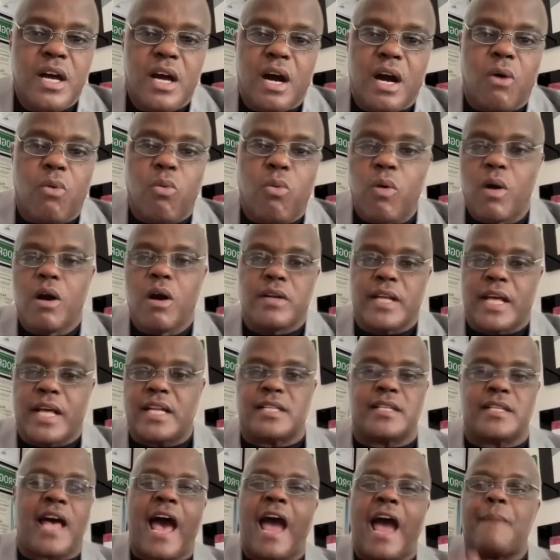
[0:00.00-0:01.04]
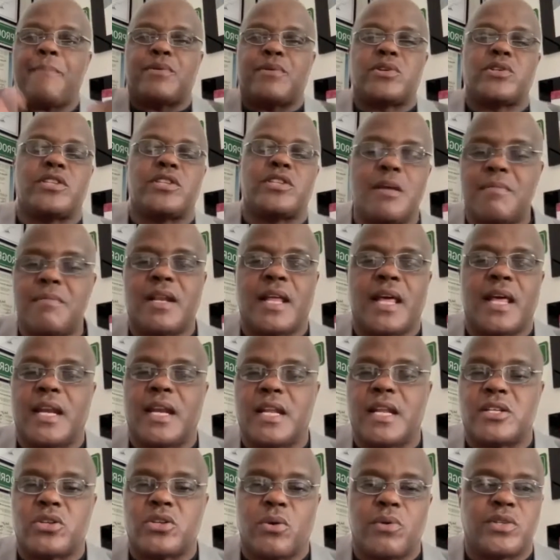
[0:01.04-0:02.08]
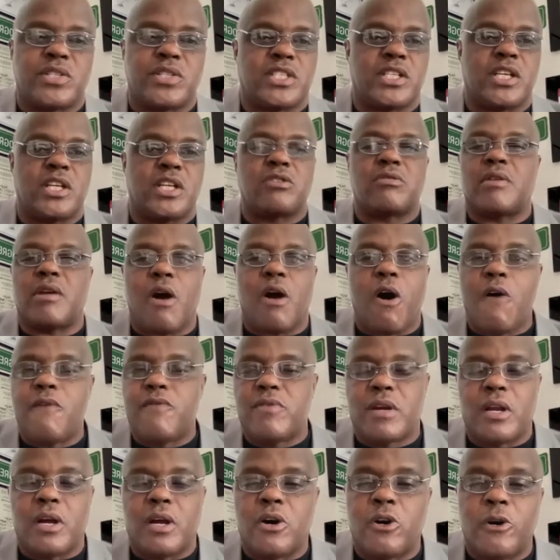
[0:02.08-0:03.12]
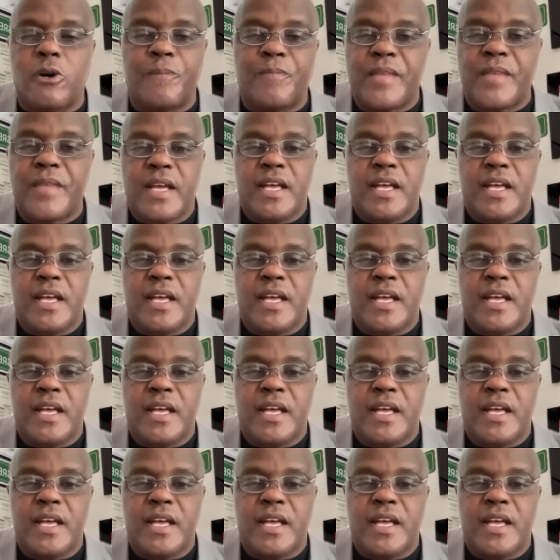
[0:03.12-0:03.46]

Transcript: a world that is hyper stimulated. So it's sensory overload.